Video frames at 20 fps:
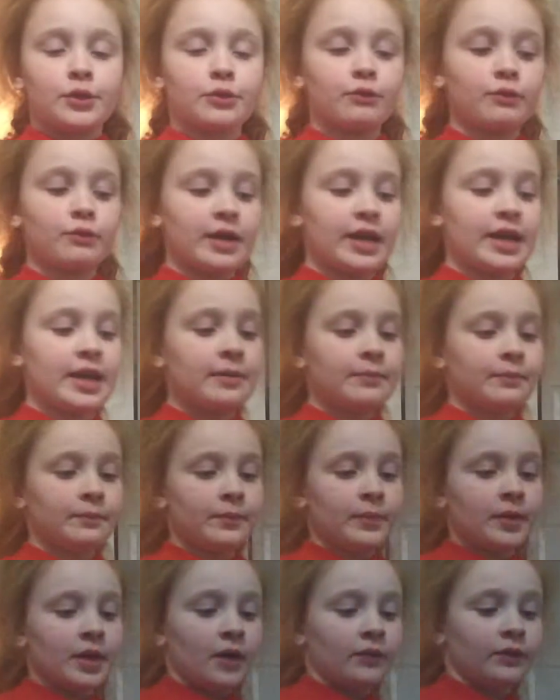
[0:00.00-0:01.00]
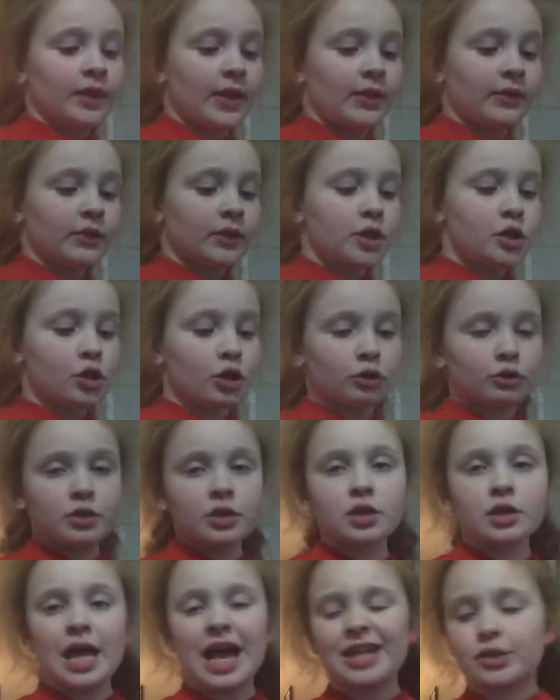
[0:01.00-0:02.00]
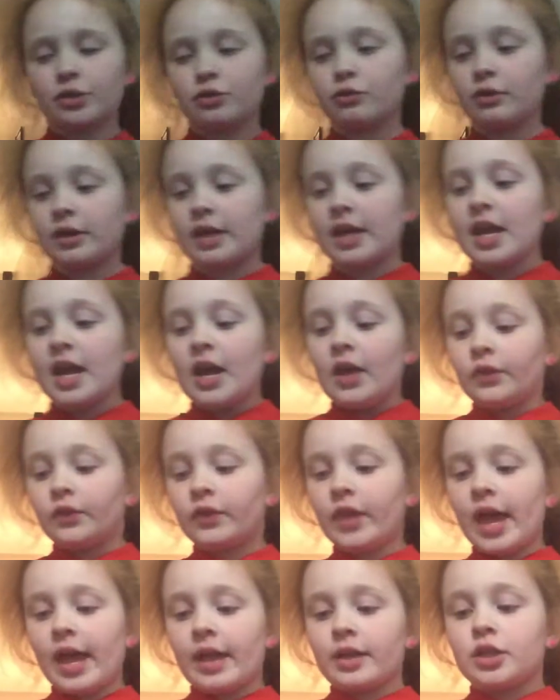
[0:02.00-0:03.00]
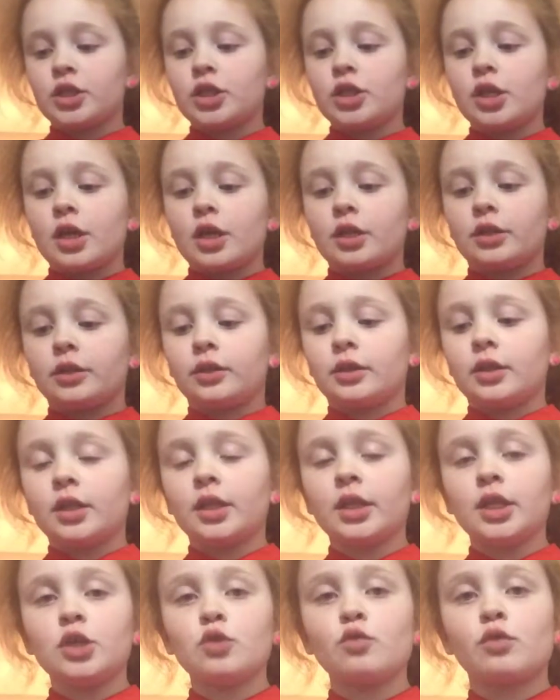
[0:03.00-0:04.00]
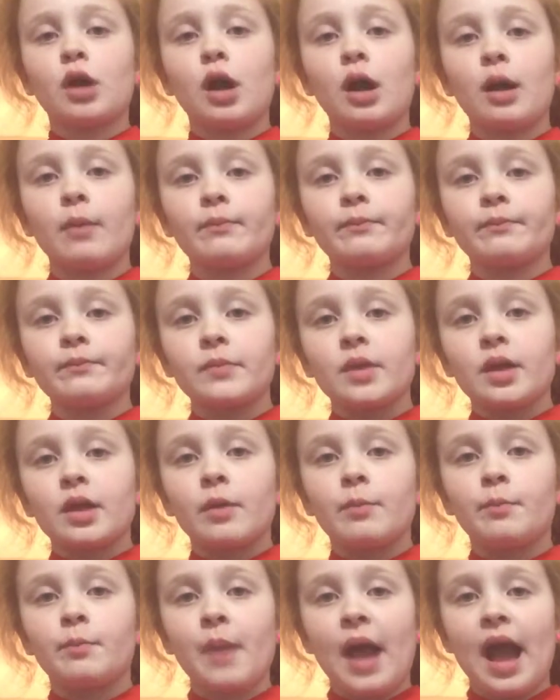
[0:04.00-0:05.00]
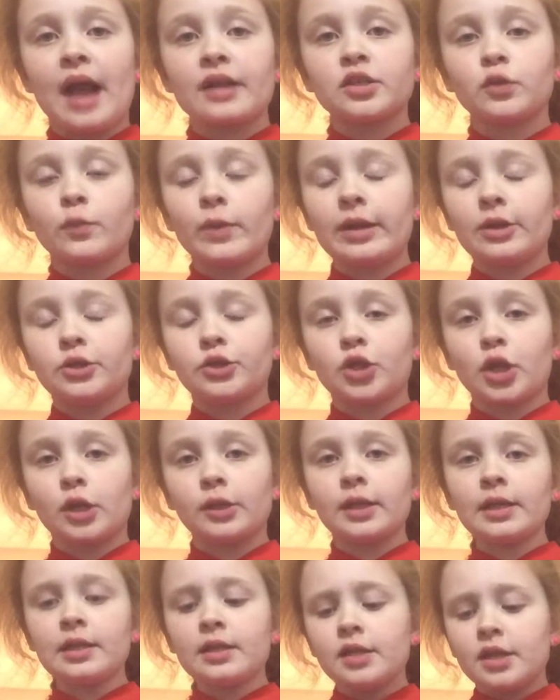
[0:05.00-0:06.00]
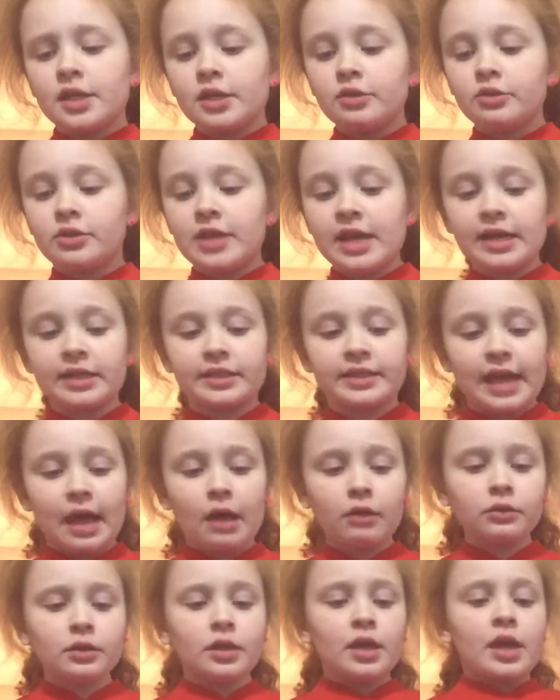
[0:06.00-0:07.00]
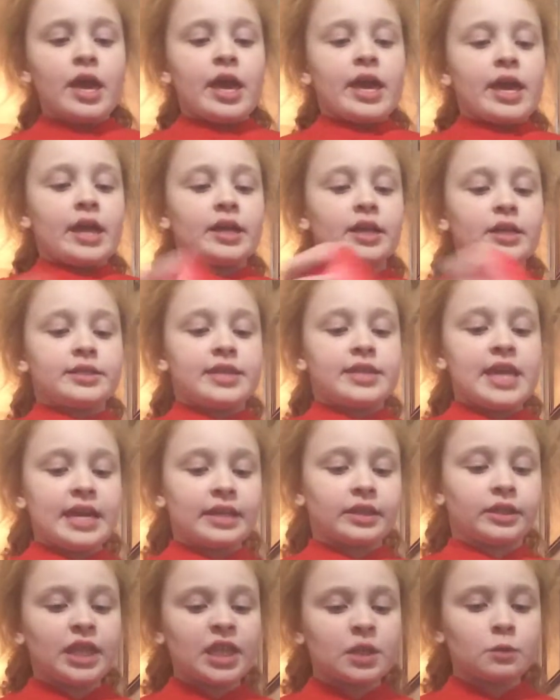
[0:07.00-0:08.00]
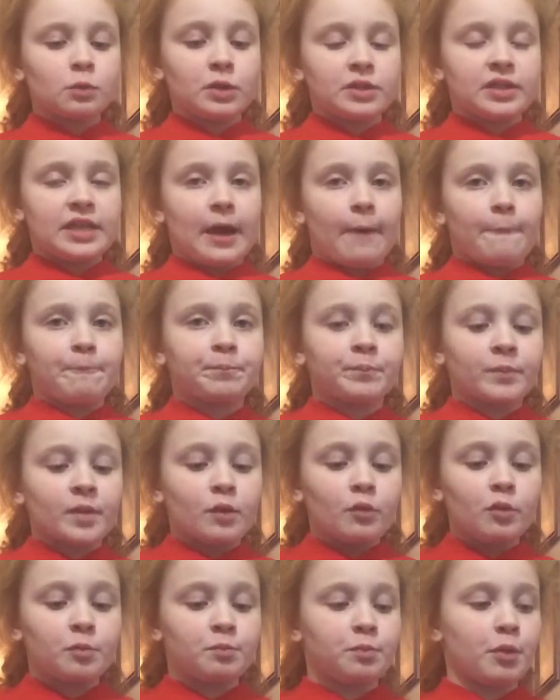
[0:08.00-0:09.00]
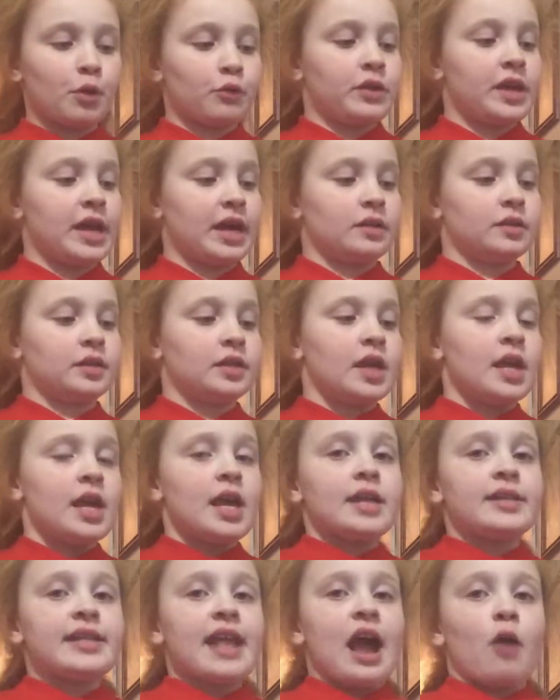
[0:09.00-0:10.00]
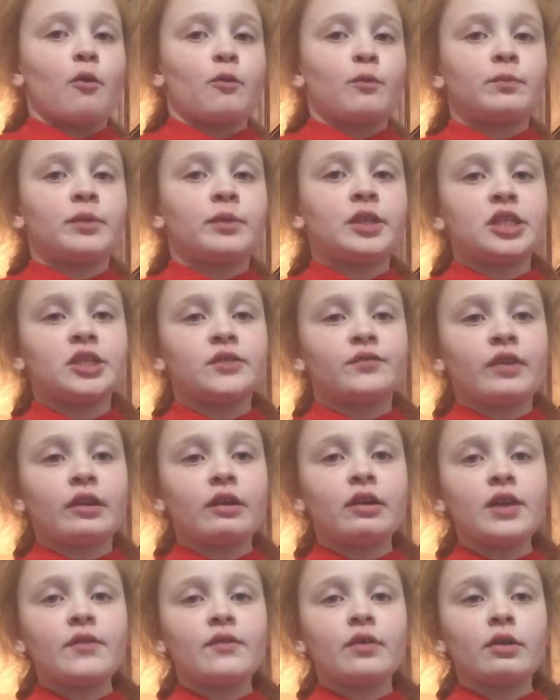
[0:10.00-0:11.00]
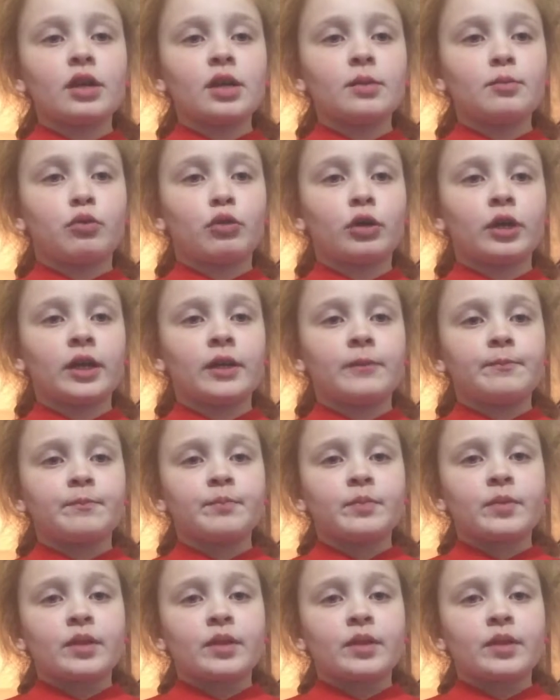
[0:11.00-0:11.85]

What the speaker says: 3, then you go to the last 3. Then you come back to where you started, you take it down, and you take this one down with both hands. Now, this is very, very important.